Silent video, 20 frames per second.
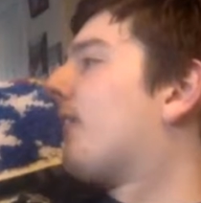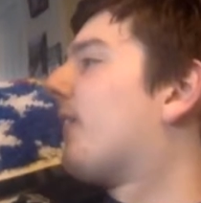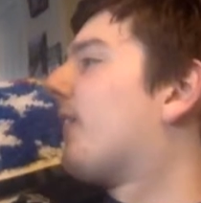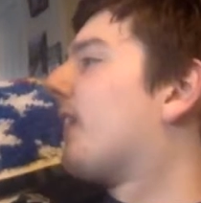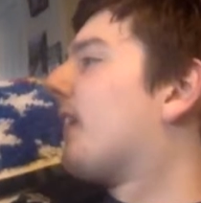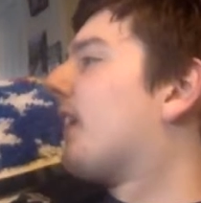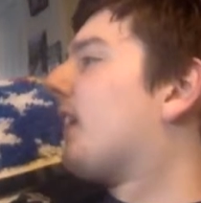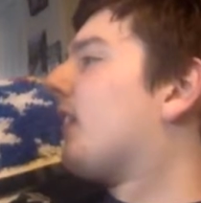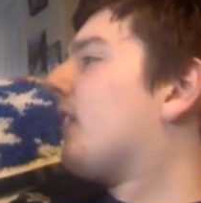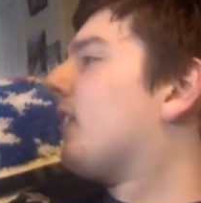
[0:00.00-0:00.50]

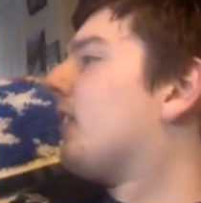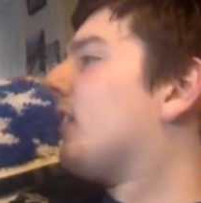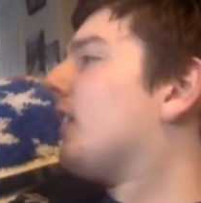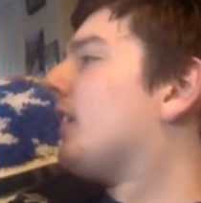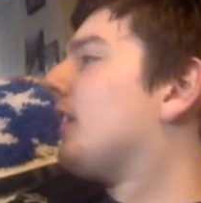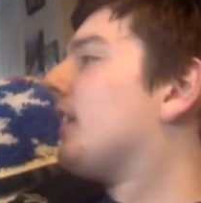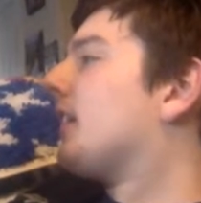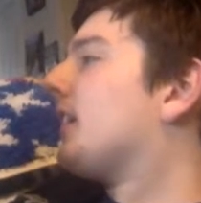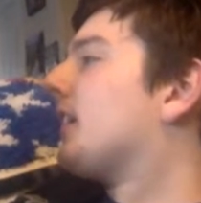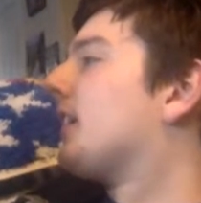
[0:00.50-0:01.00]
There
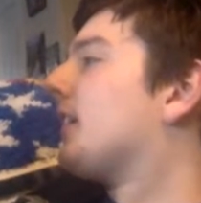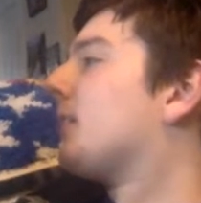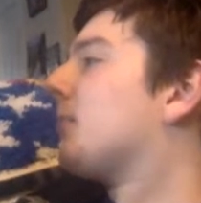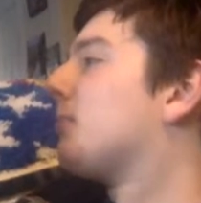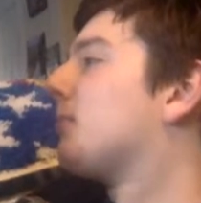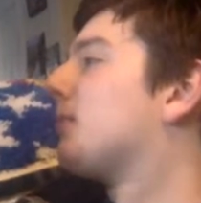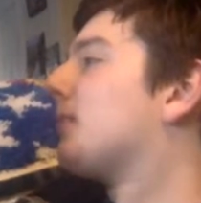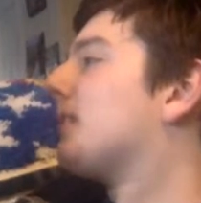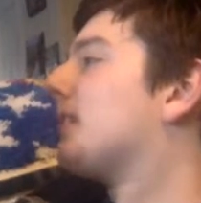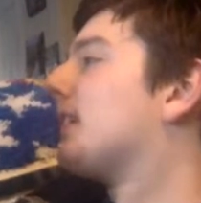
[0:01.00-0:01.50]
was a
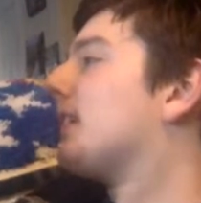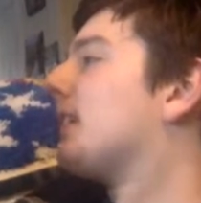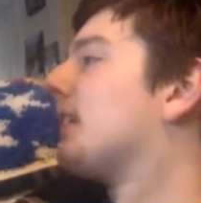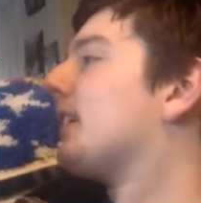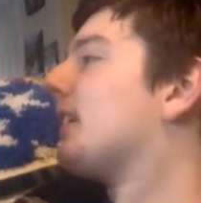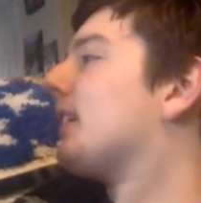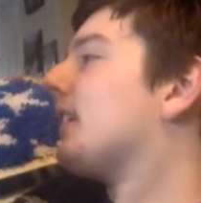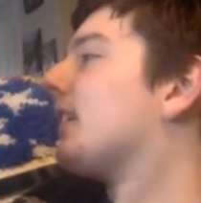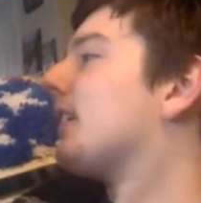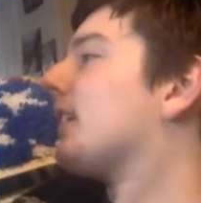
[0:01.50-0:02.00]

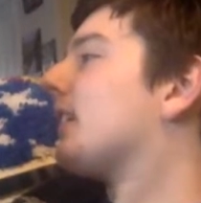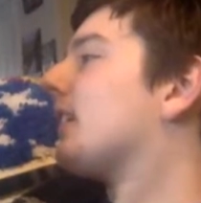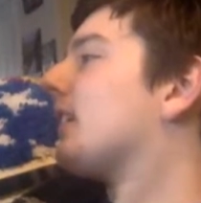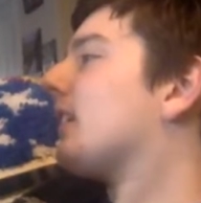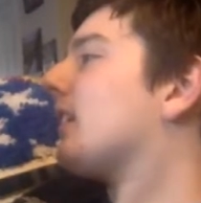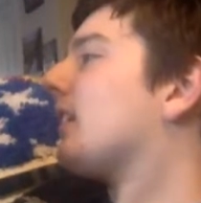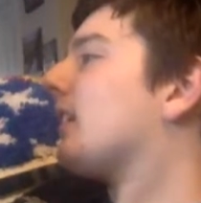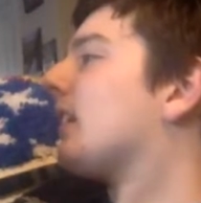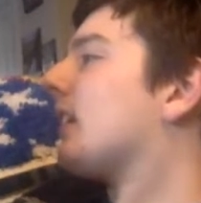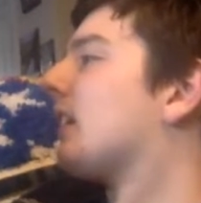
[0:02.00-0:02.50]
breeze
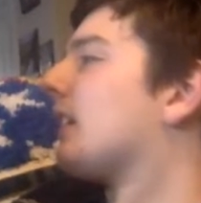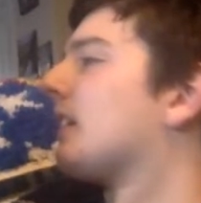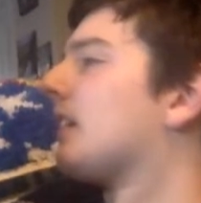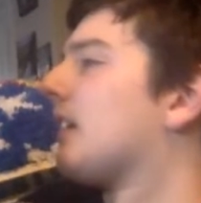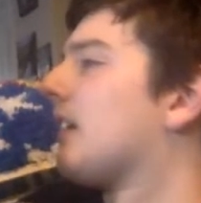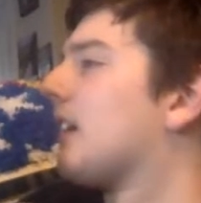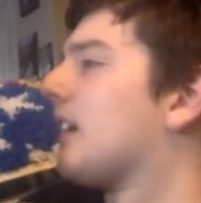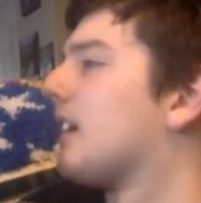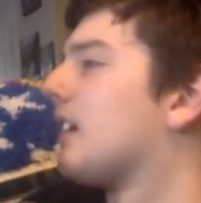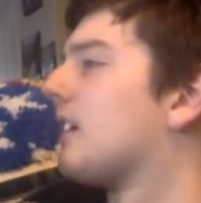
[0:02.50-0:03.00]
again,
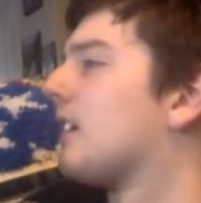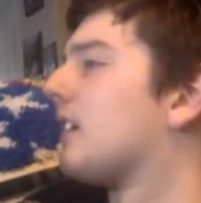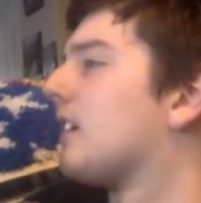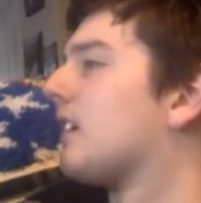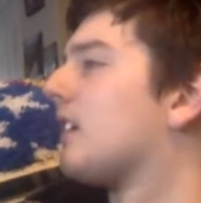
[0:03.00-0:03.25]
getting